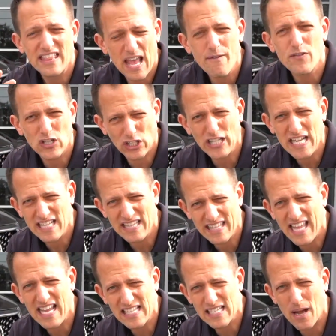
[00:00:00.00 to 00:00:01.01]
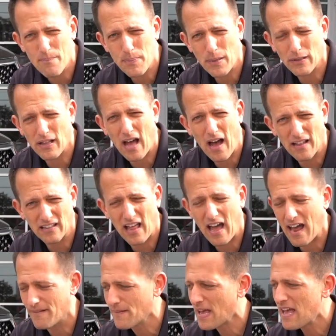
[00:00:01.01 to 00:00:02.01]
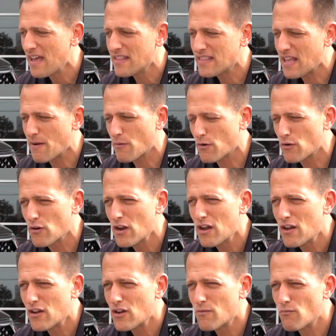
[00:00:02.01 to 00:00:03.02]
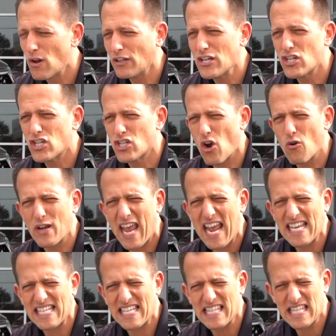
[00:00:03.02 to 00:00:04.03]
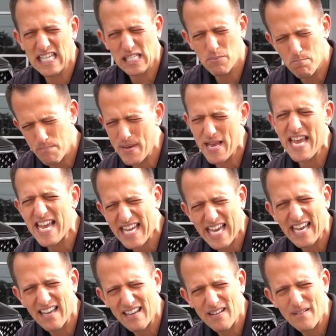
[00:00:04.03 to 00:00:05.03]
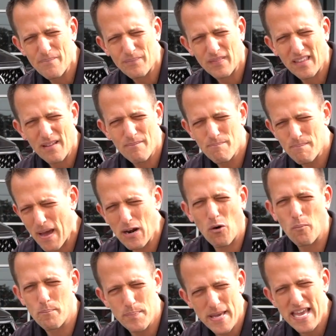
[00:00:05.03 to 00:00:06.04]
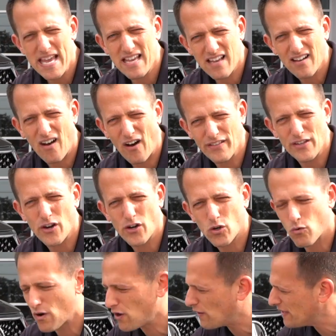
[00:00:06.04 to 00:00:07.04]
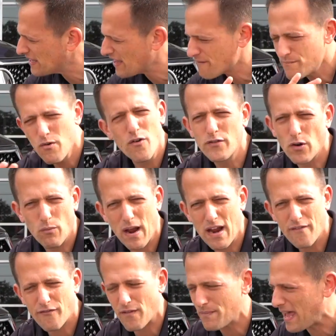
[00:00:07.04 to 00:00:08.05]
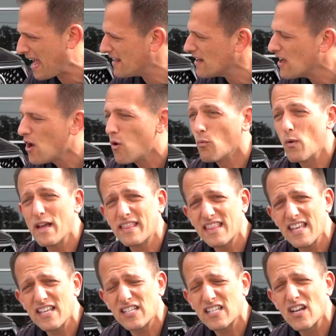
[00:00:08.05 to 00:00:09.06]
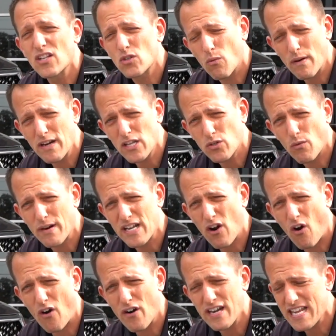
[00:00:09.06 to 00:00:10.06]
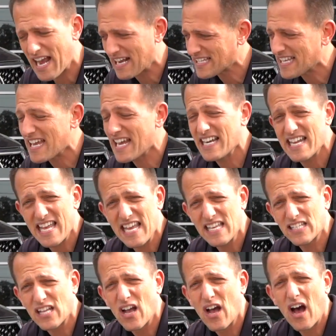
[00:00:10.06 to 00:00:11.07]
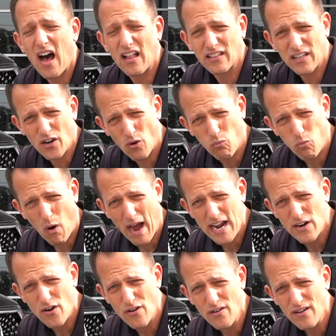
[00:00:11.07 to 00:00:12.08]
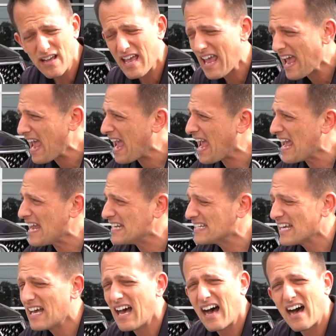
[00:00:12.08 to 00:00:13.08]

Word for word: They've cleaned things up a, a lot. They were really showcasing this beak metal beak on their grill, and they've moved away from that. With this 2020 RDX, it is a little wider, and